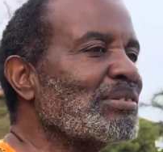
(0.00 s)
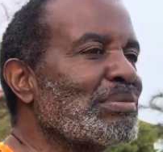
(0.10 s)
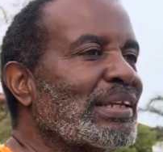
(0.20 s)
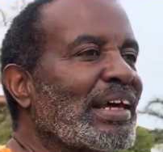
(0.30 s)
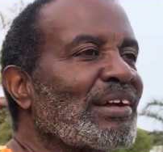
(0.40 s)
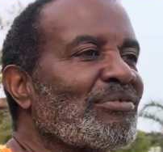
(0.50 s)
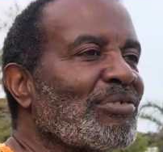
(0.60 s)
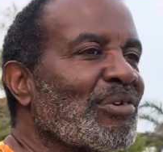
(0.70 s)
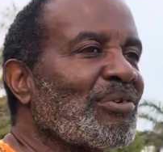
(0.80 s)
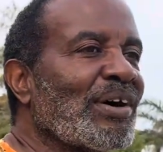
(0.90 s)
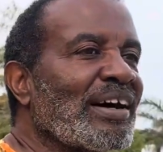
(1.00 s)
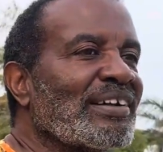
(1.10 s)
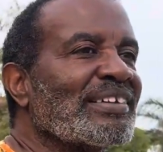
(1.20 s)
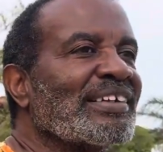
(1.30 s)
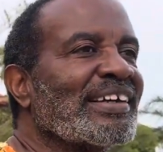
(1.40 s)
We've been at it for a
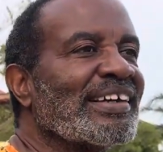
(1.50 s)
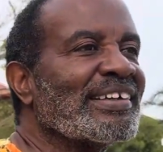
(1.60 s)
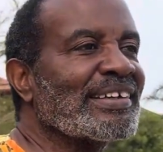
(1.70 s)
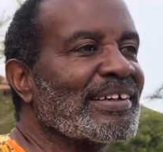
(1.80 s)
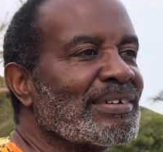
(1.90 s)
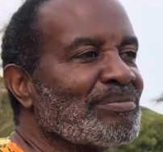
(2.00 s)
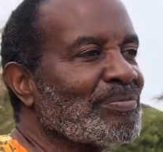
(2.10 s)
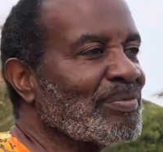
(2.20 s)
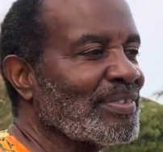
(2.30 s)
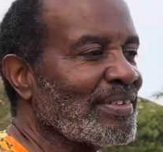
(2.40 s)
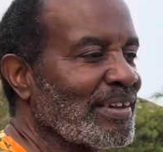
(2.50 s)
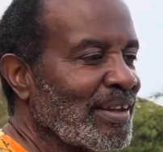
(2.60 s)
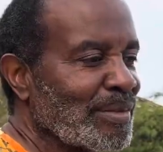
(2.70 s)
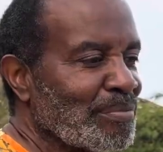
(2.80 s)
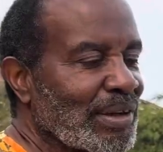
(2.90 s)
while, and
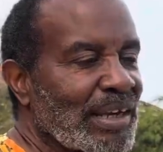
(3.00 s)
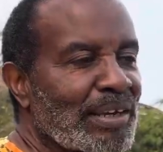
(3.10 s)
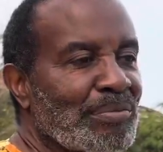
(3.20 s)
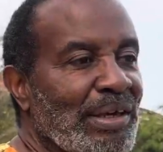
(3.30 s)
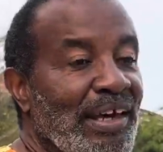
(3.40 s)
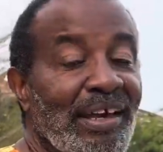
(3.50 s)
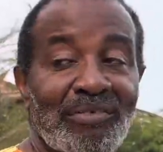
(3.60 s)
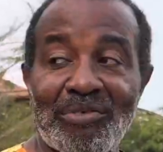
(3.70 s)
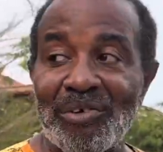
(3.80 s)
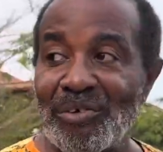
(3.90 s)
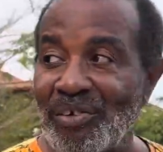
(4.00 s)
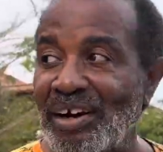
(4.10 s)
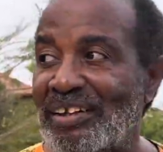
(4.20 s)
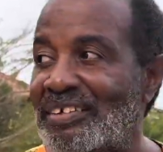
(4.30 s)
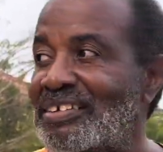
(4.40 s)
plan to be at it for a while.